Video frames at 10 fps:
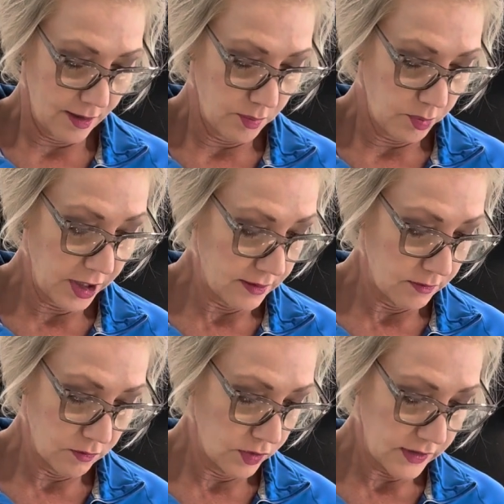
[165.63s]
But
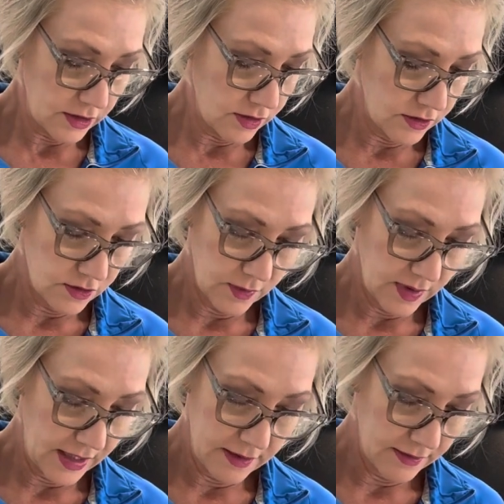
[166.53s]
really you can do
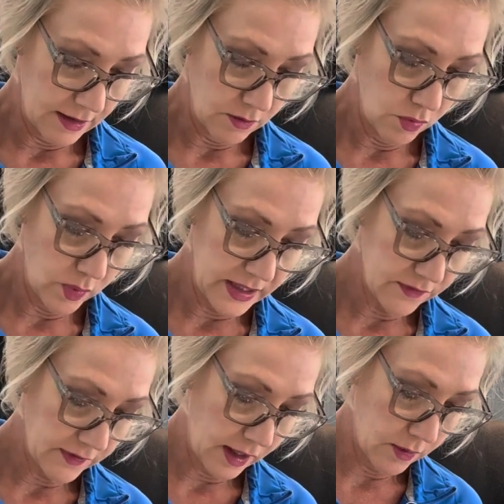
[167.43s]
anything. Wheat
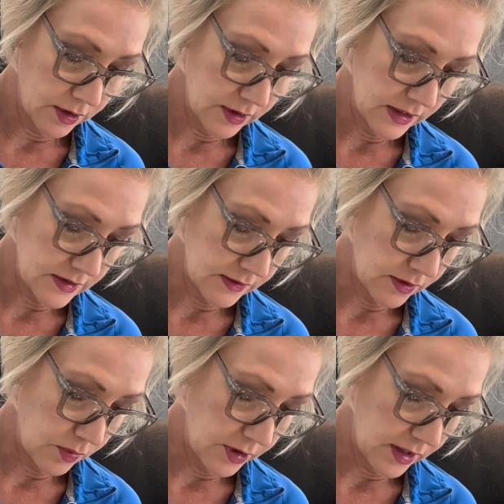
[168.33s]
flour is a
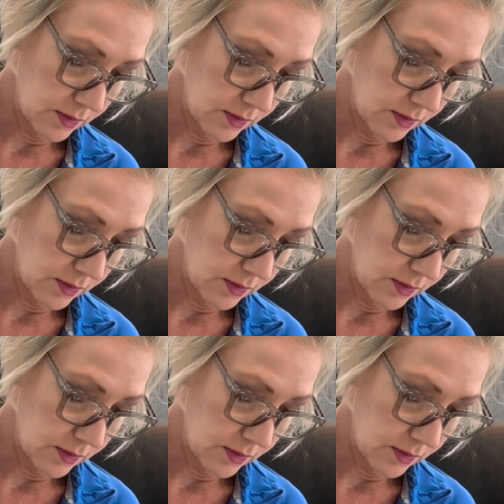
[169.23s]
little bit